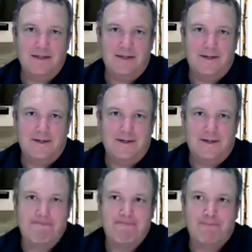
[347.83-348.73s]
Um,
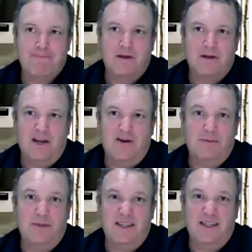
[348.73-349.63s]
and
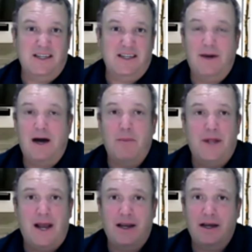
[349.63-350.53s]
ultimately it's it's about
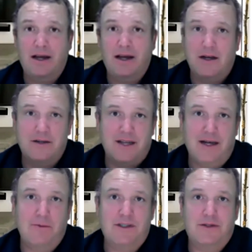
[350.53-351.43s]
planning and understanding
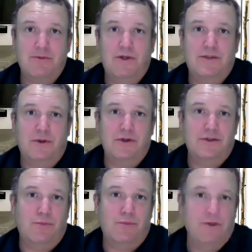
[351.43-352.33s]
what's what's most
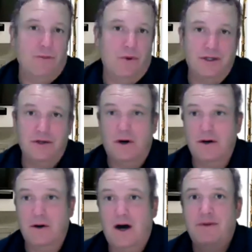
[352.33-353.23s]
important to you are you
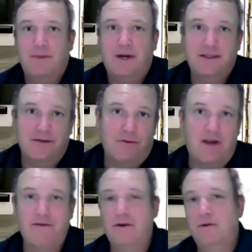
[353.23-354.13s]
optimizing for
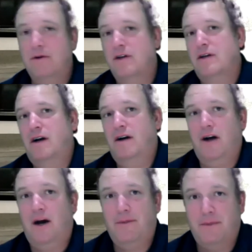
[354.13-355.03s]
revenue are you
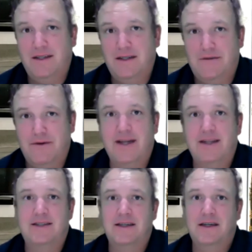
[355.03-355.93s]
optimizing for
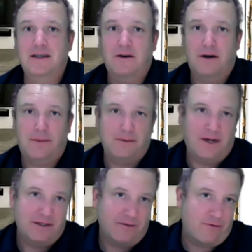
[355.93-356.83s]
latency are you
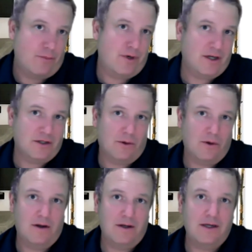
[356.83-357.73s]
optimizing for production
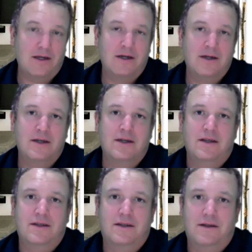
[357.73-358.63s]
quality
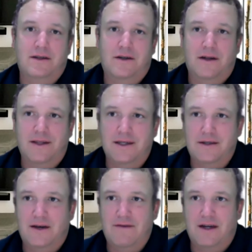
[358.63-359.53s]
these are these are all the things
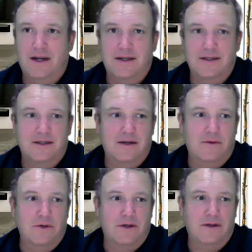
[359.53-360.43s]
you have to kind of consider
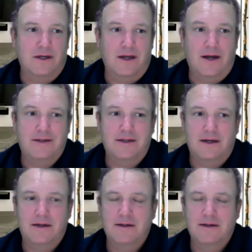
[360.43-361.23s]
when you're looking at uh,